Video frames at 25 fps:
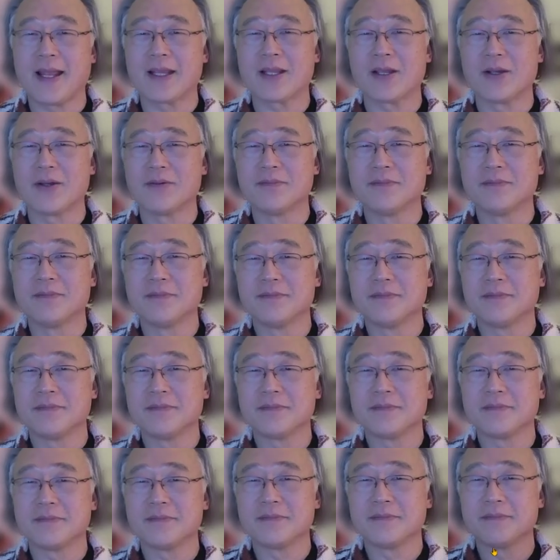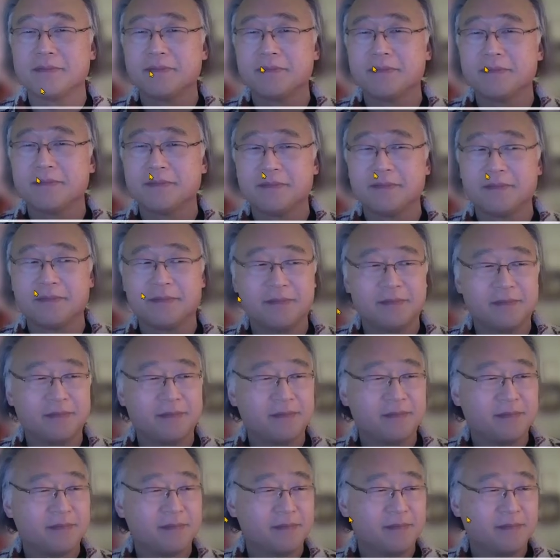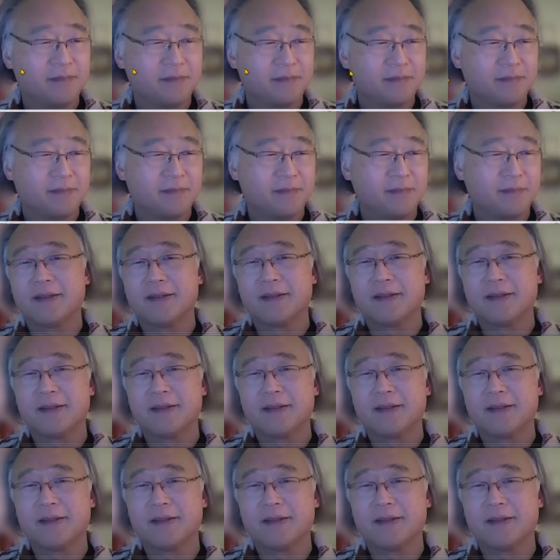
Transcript: Thank you. All right, that's good.